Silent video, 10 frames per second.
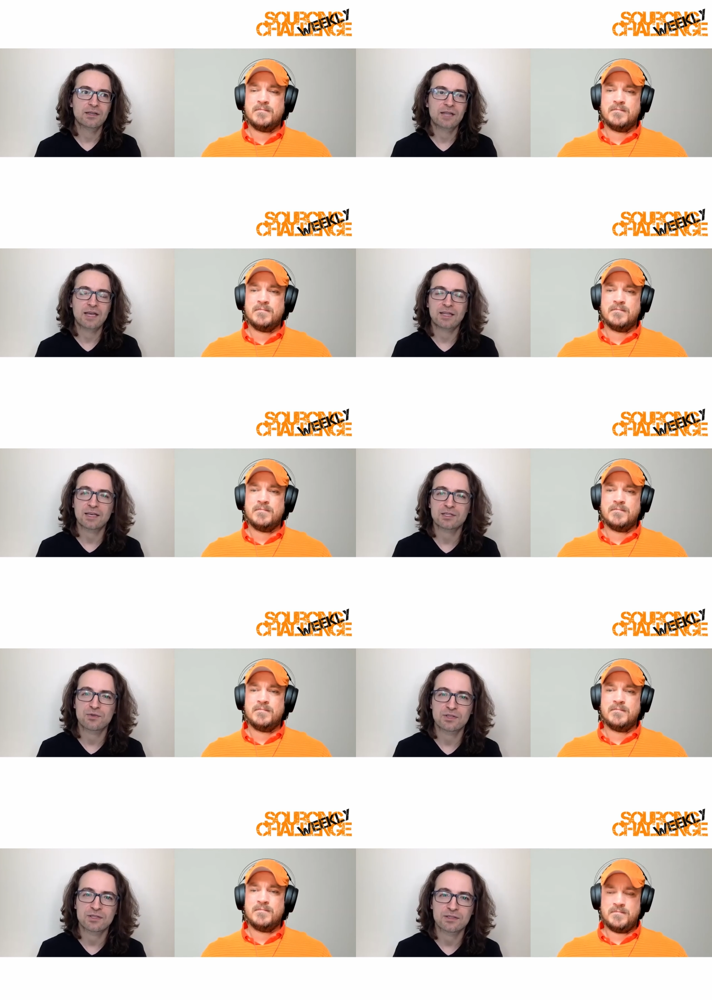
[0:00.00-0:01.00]
Speaker 1: that
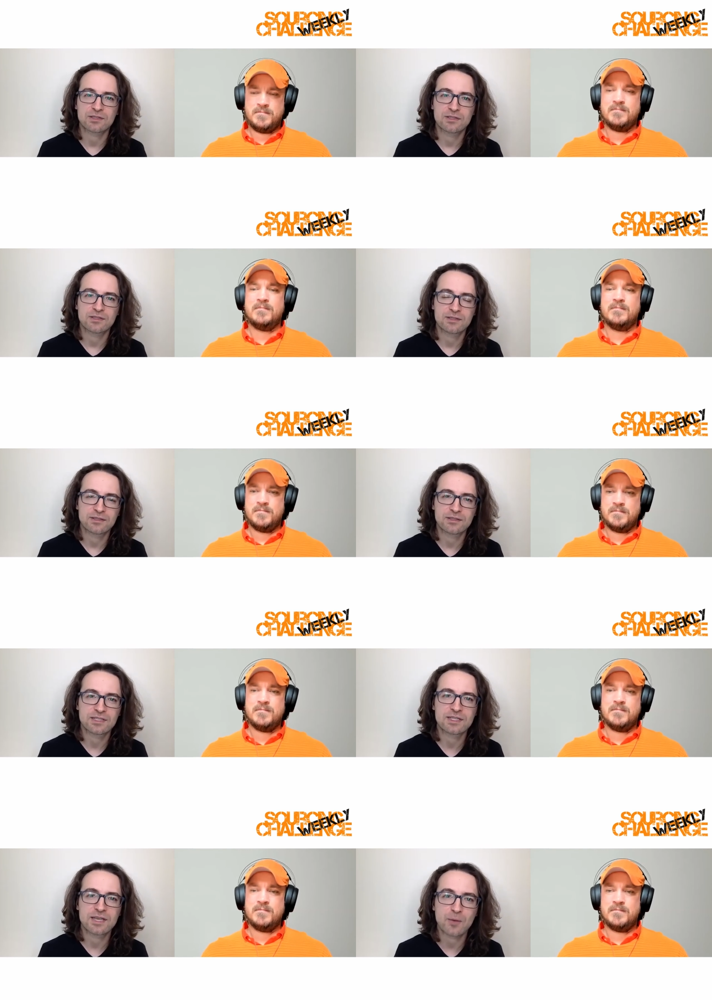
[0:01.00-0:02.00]
extra
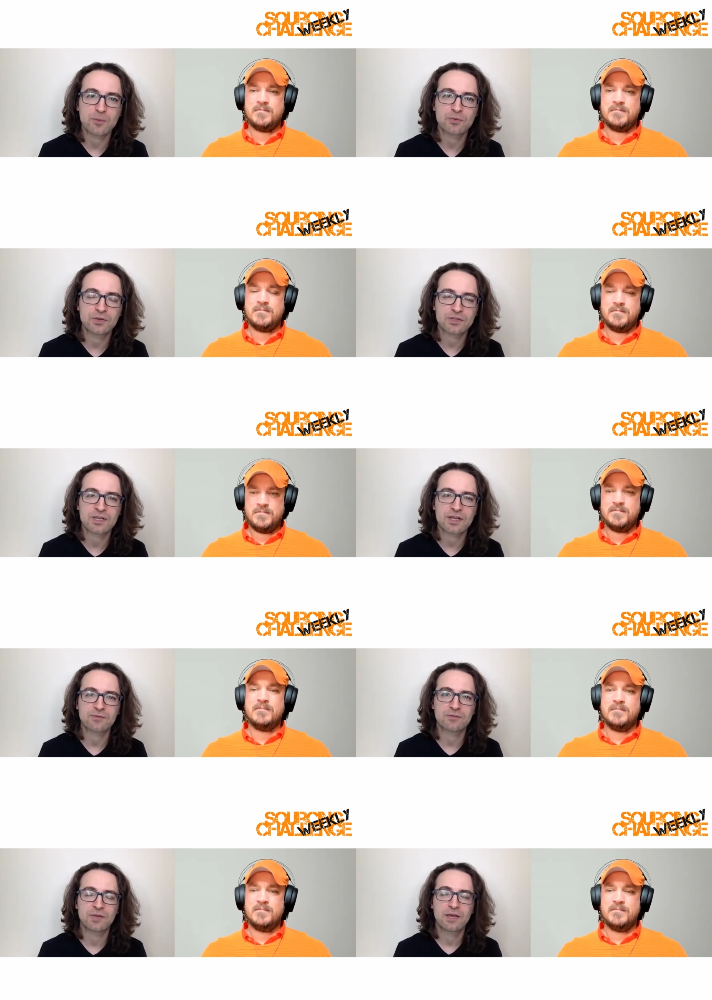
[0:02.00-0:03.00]
step
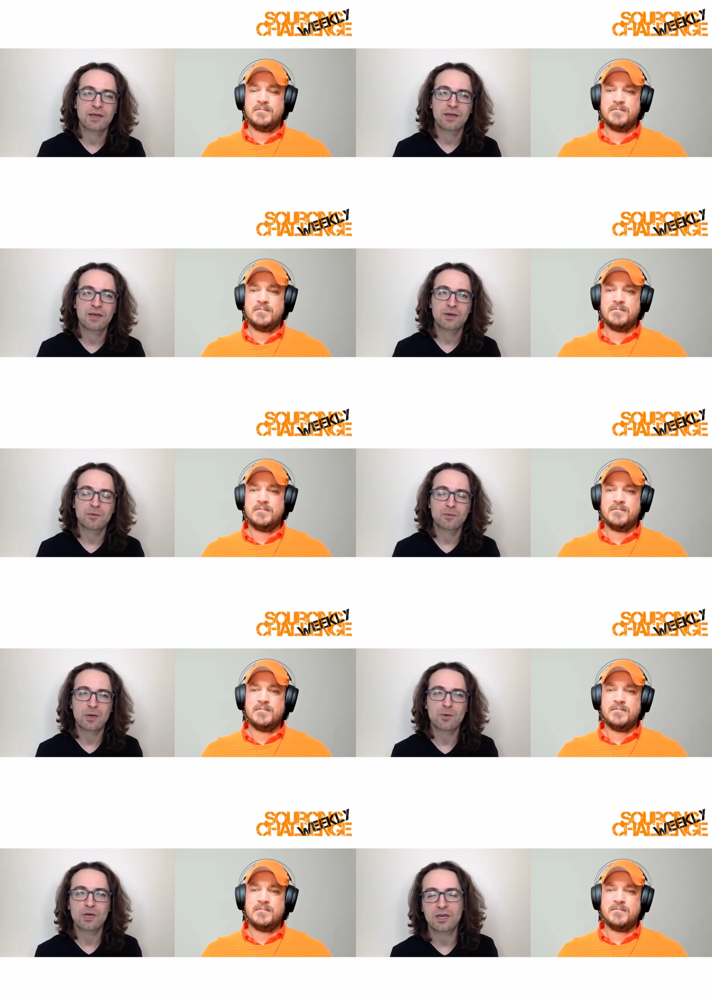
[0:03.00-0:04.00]
yourself,
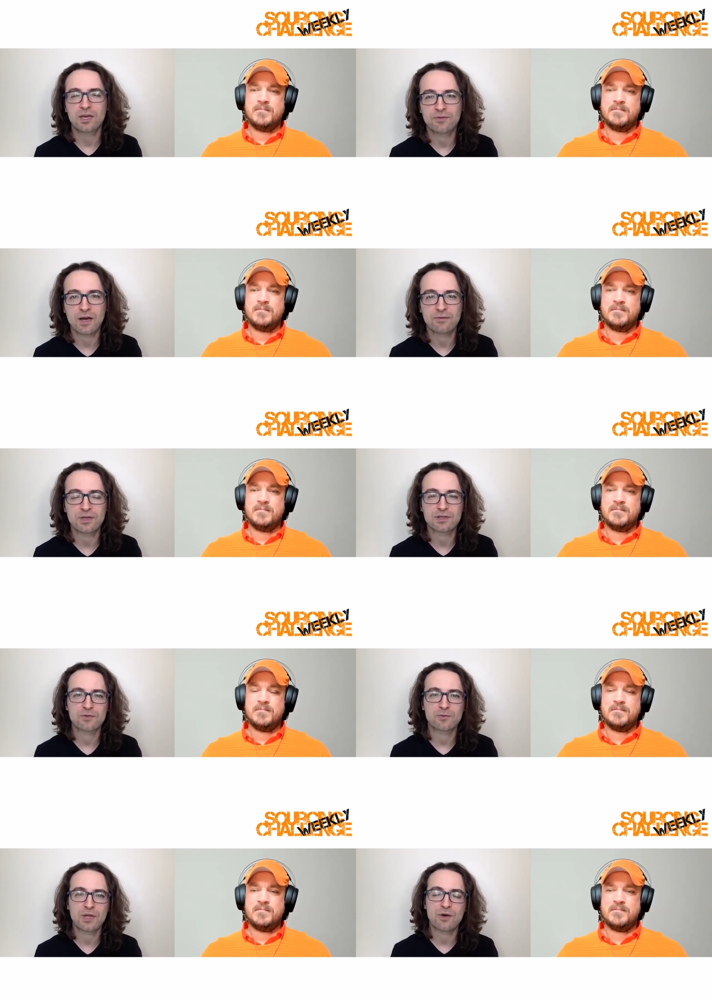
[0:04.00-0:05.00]
maybe in five years
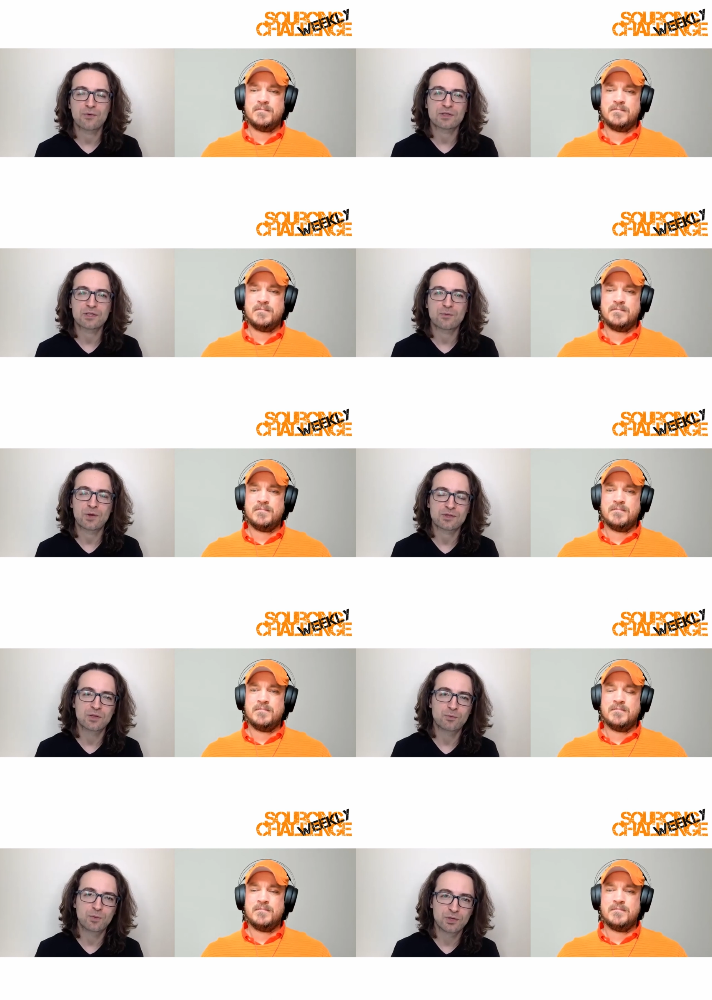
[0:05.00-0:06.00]
from now, when someone is going
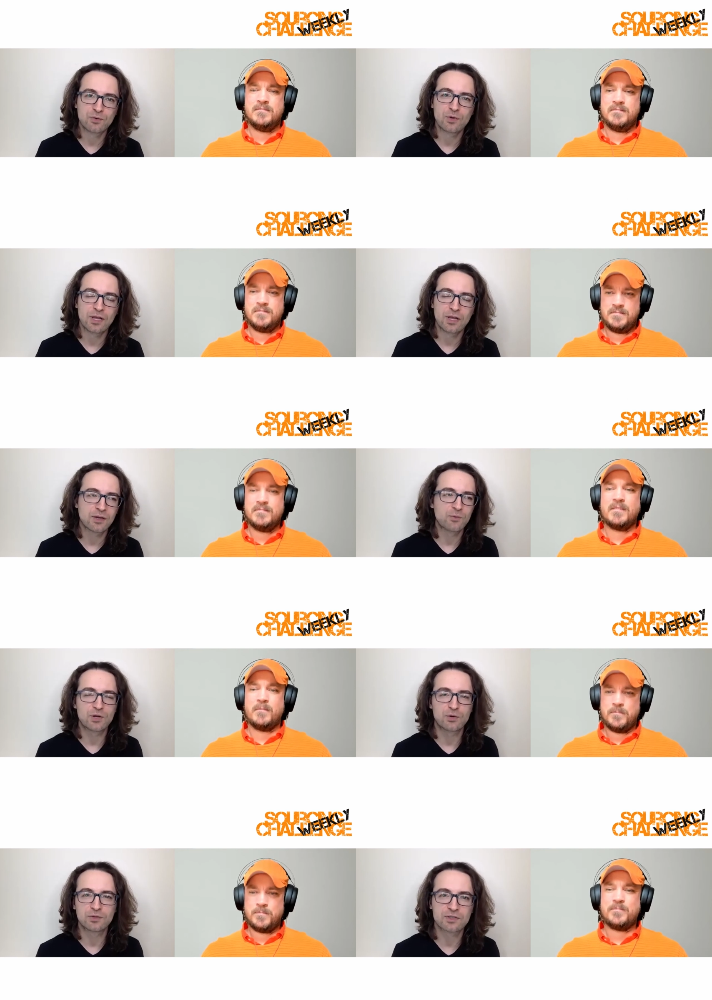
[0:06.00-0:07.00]
to be Googling
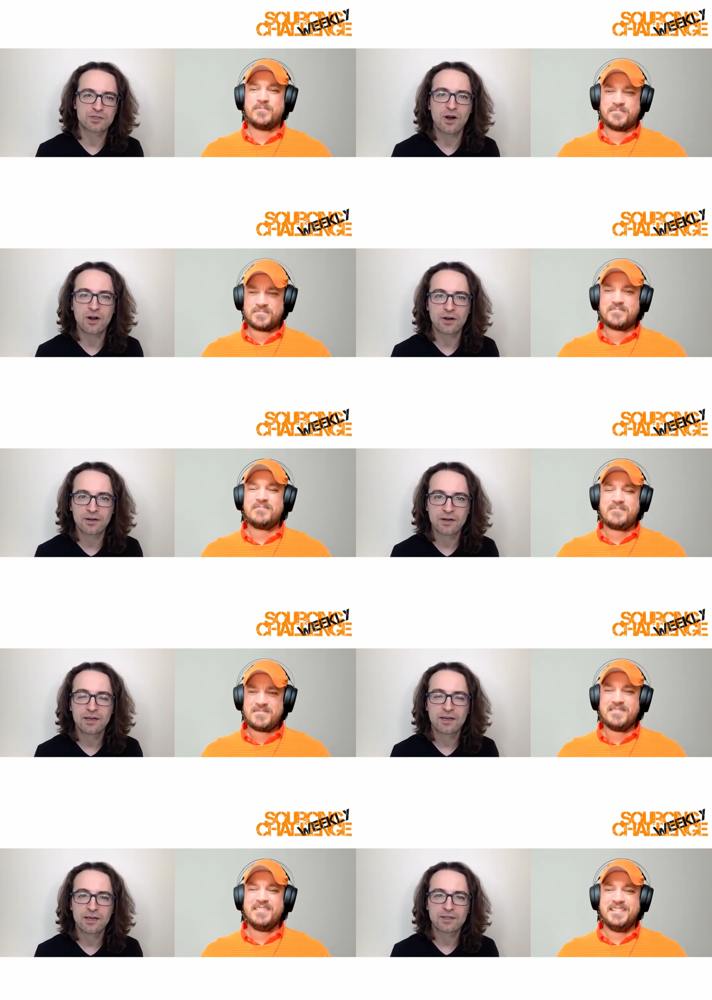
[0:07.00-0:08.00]
recruiters are,
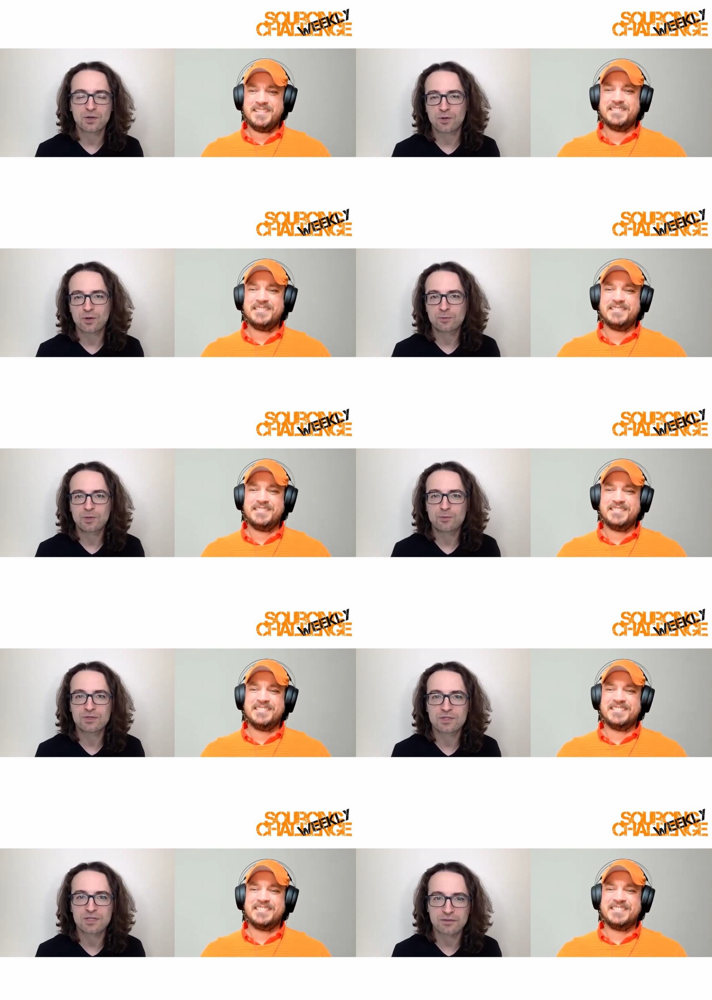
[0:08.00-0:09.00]
it's all going to be
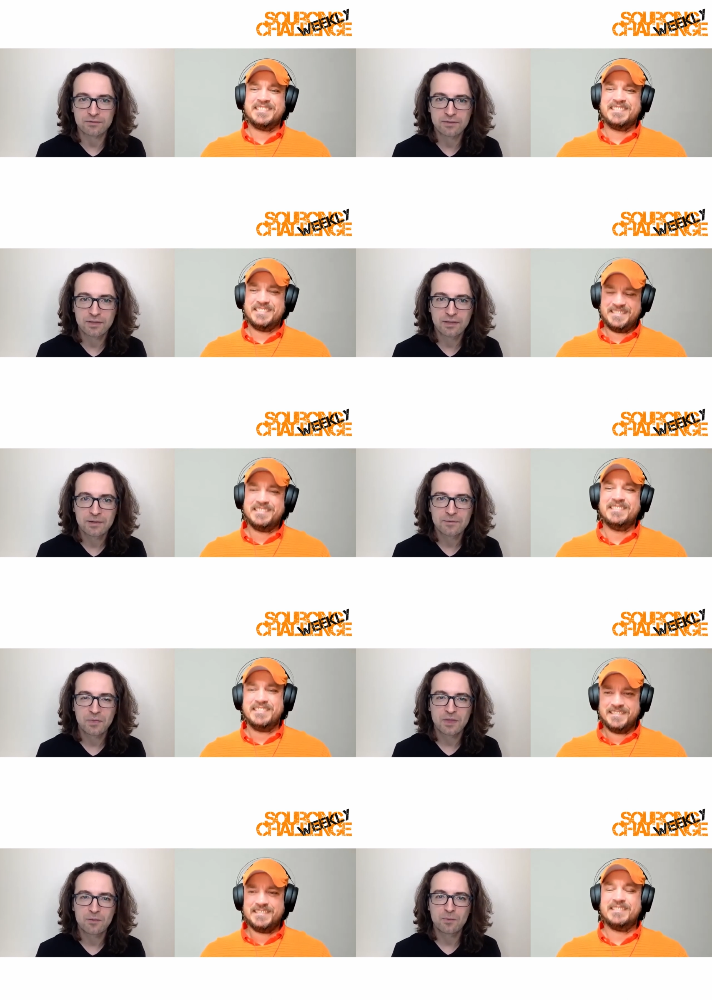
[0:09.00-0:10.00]
positive mm-hmm.
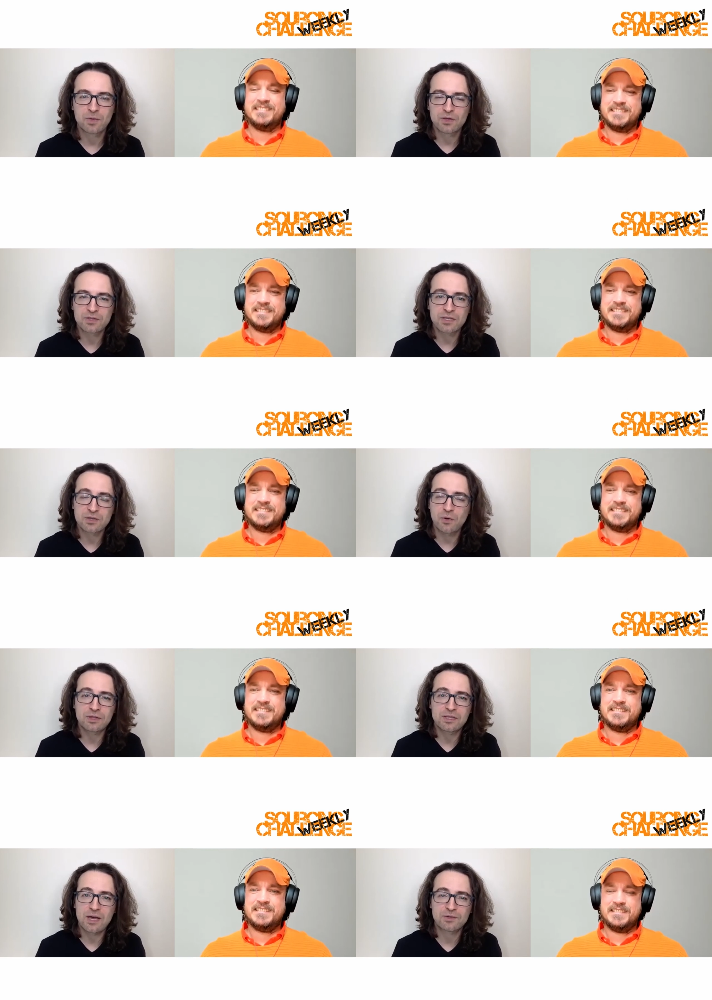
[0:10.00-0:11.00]
because it's
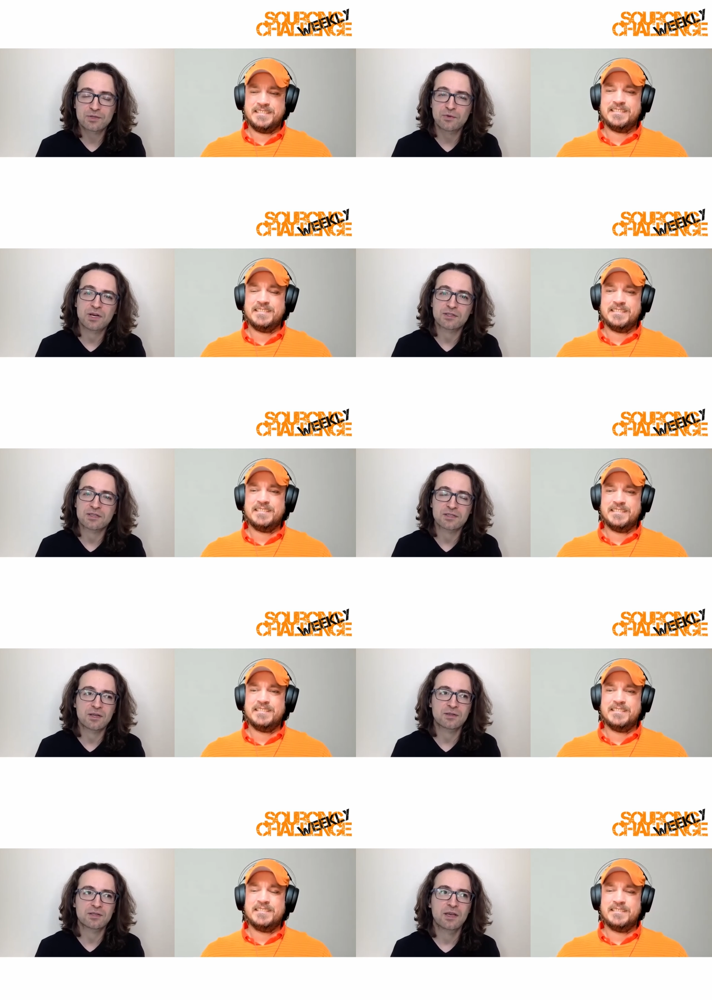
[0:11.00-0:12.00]
all down to us. It's
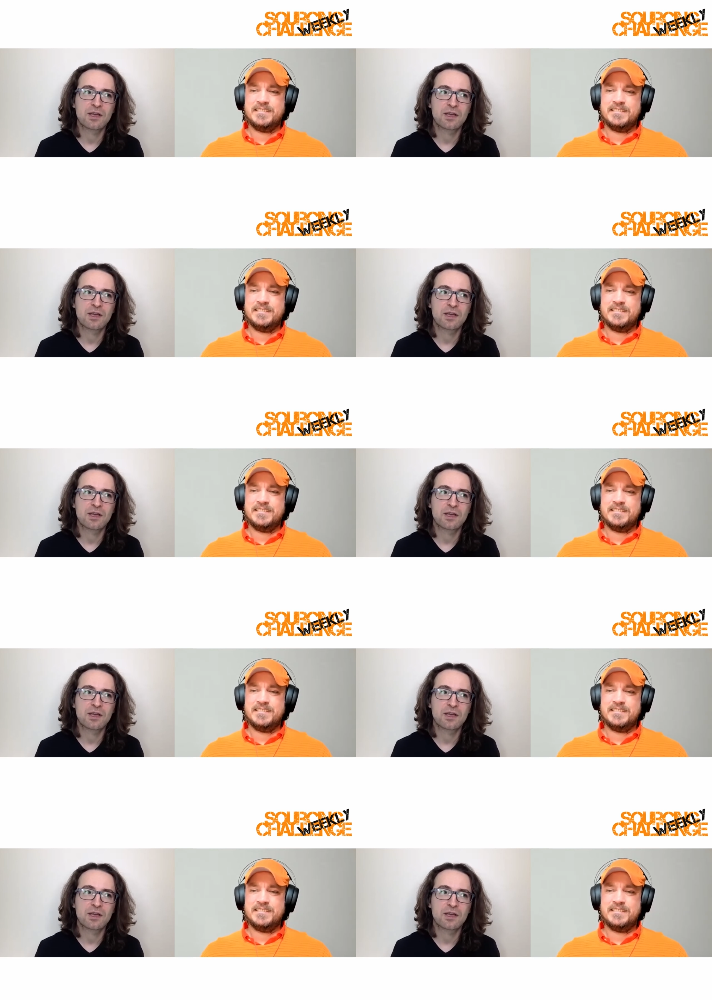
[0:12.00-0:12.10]
not,